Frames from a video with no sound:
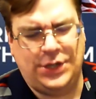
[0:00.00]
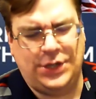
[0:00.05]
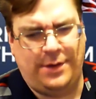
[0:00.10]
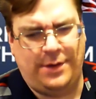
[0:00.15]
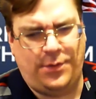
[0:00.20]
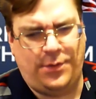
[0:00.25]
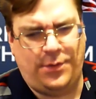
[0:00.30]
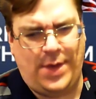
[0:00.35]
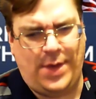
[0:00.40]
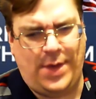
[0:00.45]
of
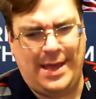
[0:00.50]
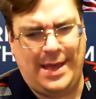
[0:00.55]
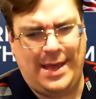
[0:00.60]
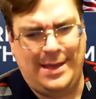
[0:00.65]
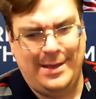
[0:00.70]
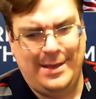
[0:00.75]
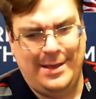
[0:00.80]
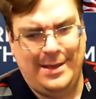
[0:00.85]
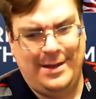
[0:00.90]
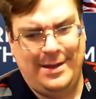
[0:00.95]
the way
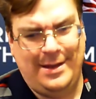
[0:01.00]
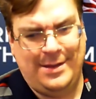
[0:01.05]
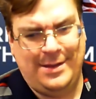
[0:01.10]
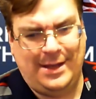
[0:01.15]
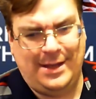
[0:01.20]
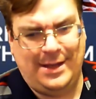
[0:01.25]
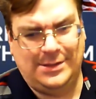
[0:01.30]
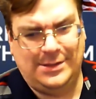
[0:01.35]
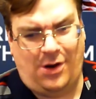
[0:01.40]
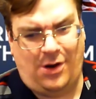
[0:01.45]

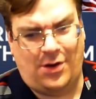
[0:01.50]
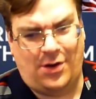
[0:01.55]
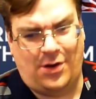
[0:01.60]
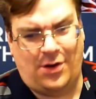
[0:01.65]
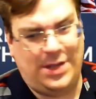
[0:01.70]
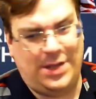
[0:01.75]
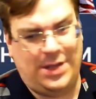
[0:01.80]
things are.